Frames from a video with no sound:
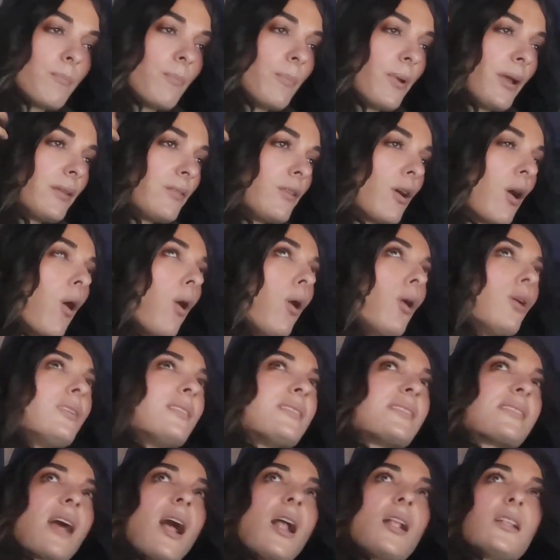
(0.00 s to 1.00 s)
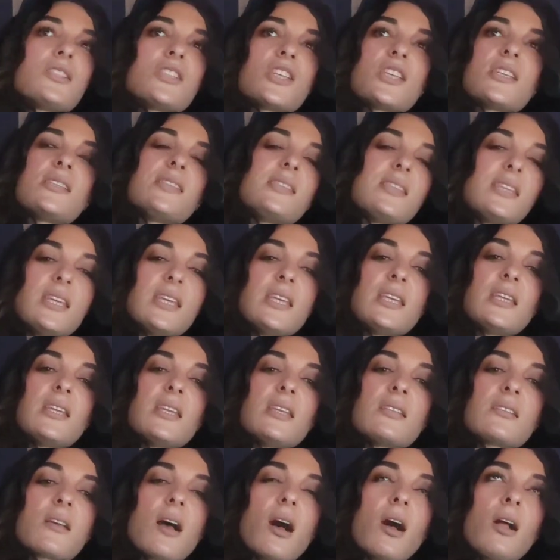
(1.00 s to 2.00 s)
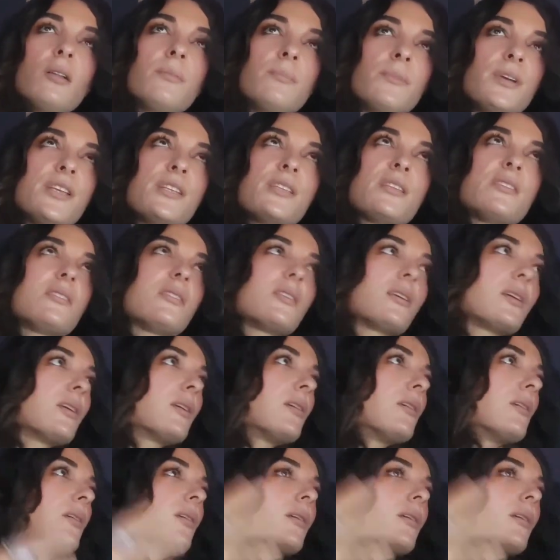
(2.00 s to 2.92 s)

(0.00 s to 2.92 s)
but the whole Salce scene is almost a